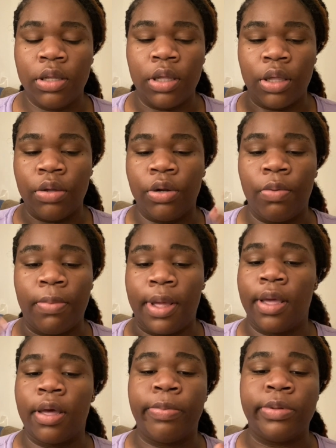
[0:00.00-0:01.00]
and, you know,
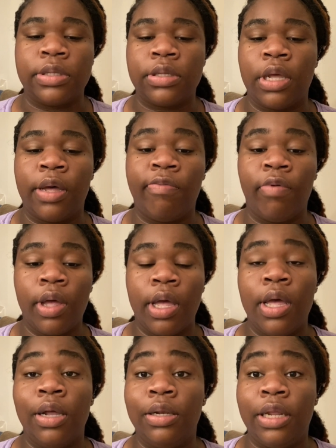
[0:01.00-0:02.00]
makeup and stuff
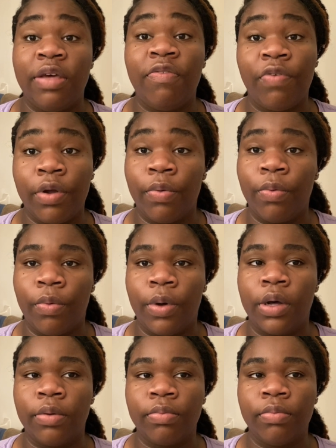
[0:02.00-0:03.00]
different.
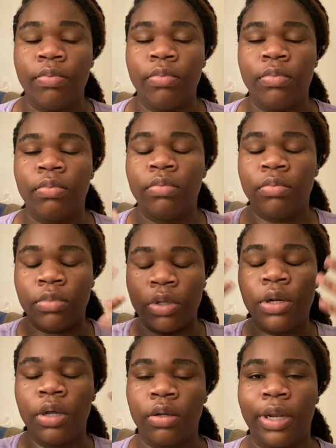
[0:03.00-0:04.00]
Well, you
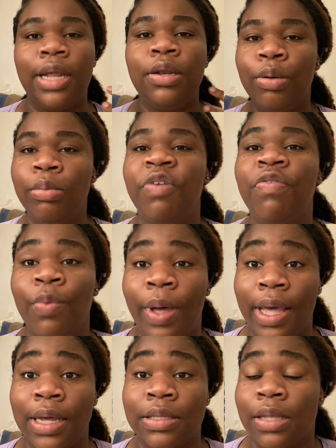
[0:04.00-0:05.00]
know, they do them different
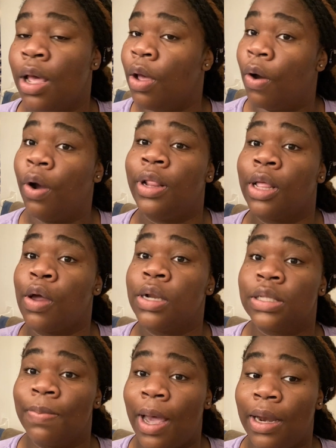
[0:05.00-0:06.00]
ways. Or they go to
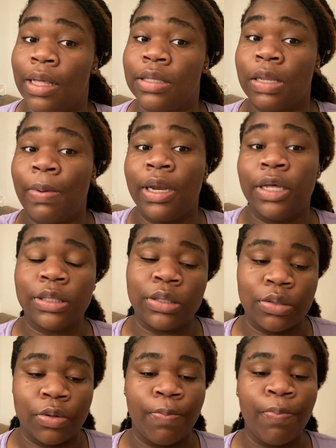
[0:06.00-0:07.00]
somebody and somebody else
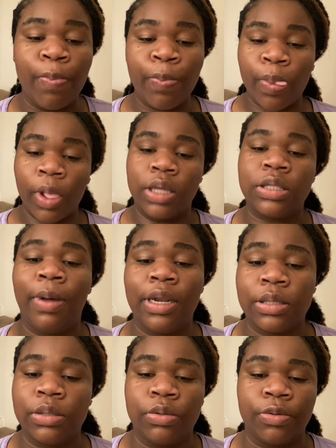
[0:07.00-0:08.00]
is
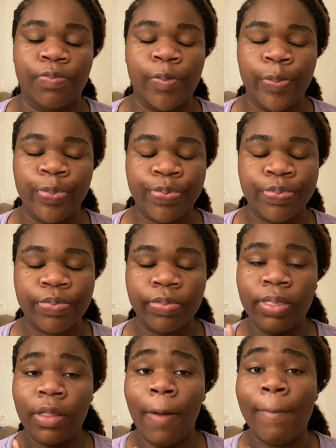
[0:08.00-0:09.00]
doing.
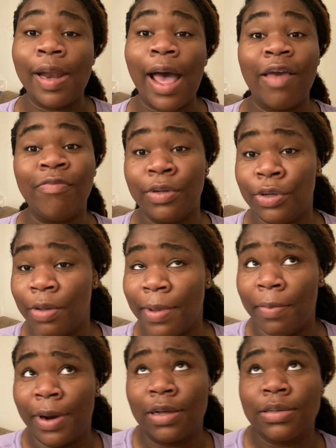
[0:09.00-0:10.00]
But I've been doing
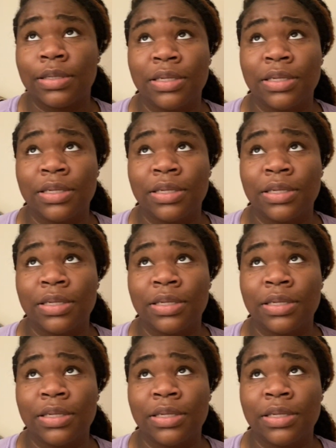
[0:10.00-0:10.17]
my brows